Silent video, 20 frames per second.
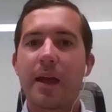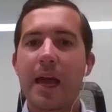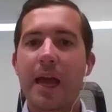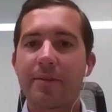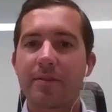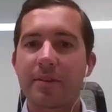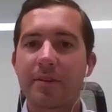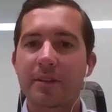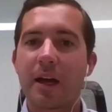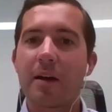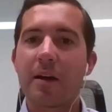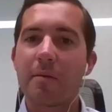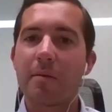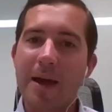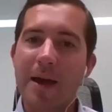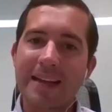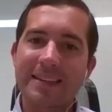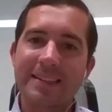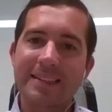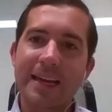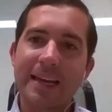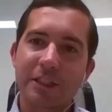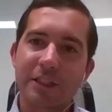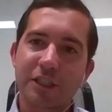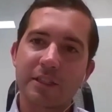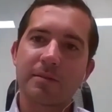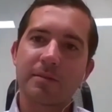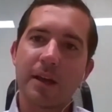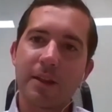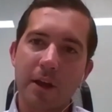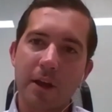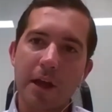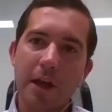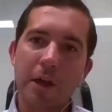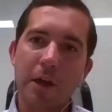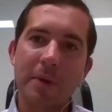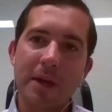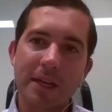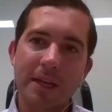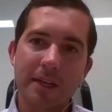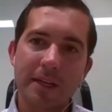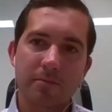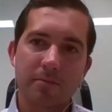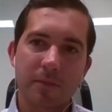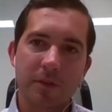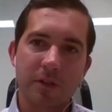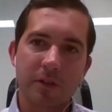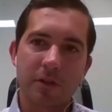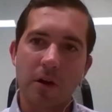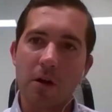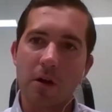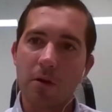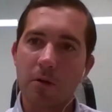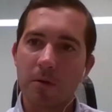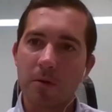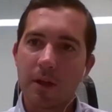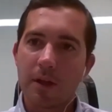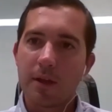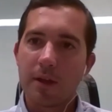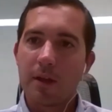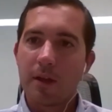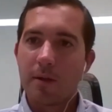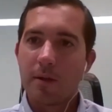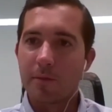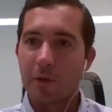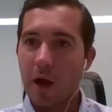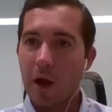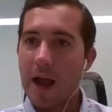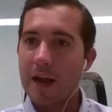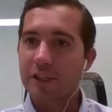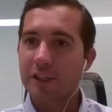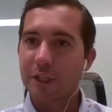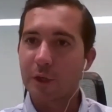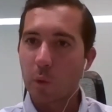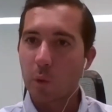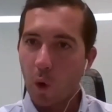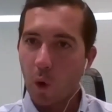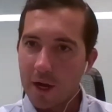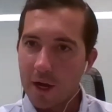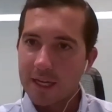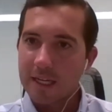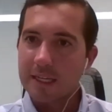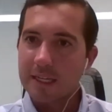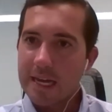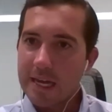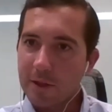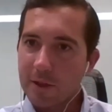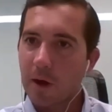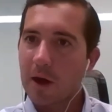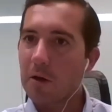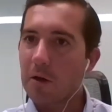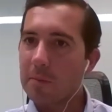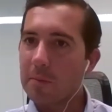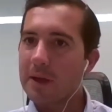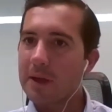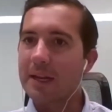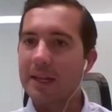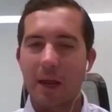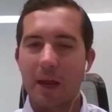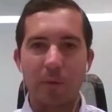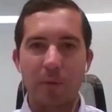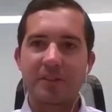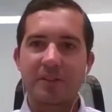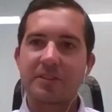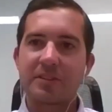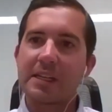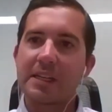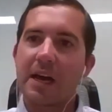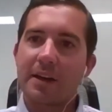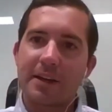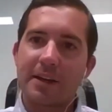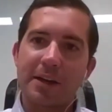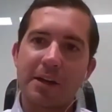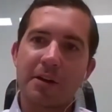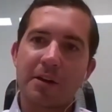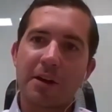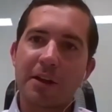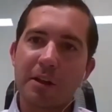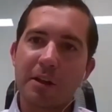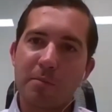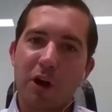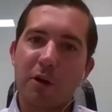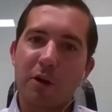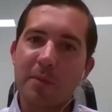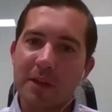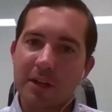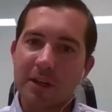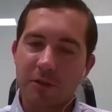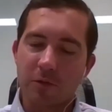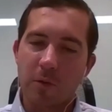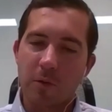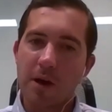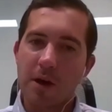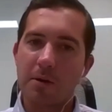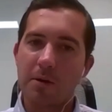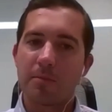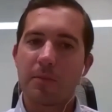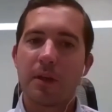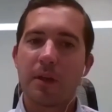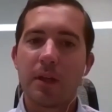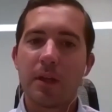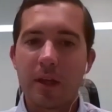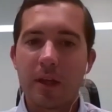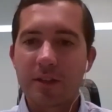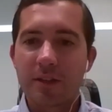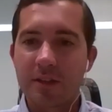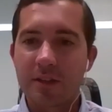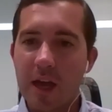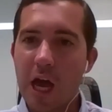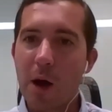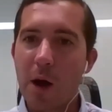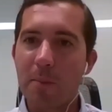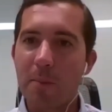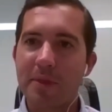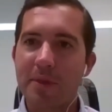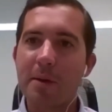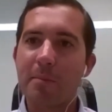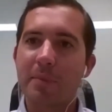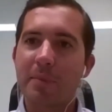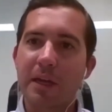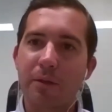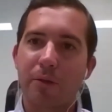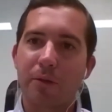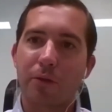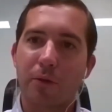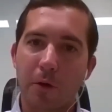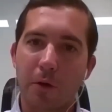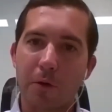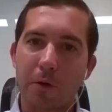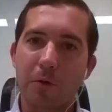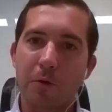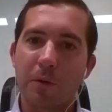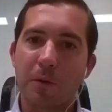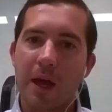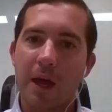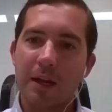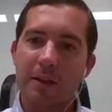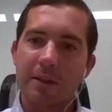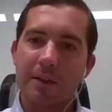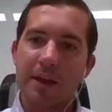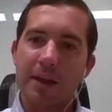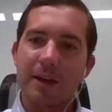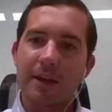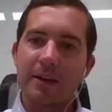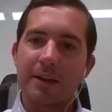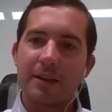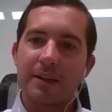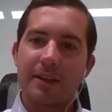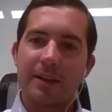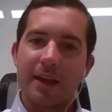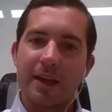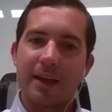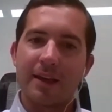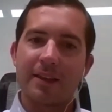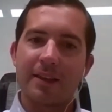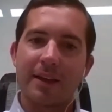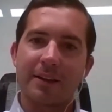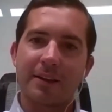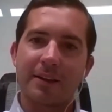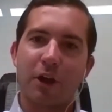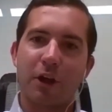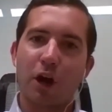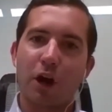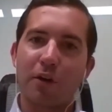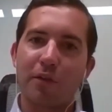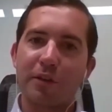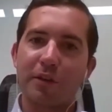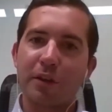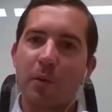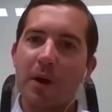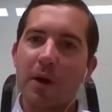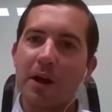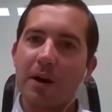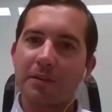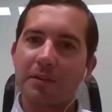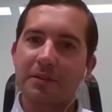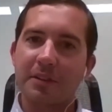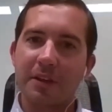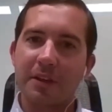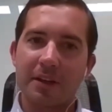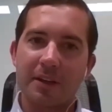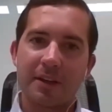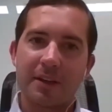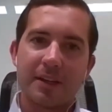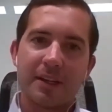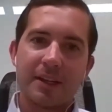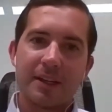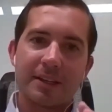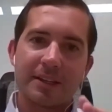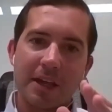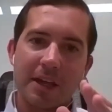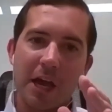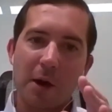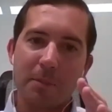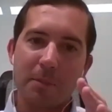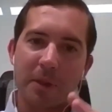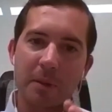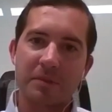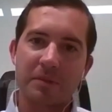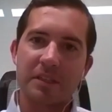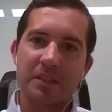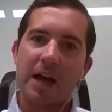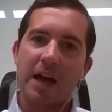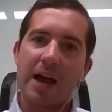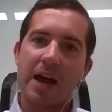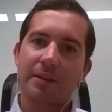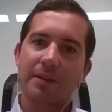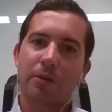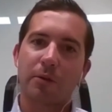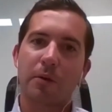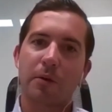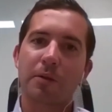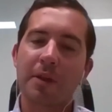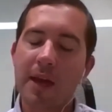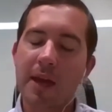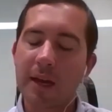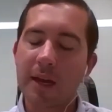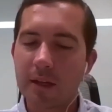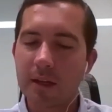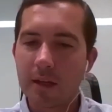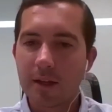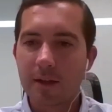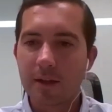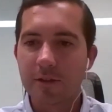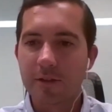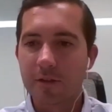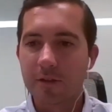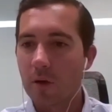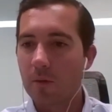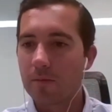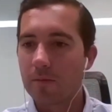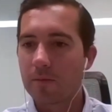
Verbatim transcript: have a, a bad tangent in their intermediate, so they're actually running it in their intermediate, and we see it out here in the Permian as well, to help them get through kind of that, that curve in the well to to help them slide through that. So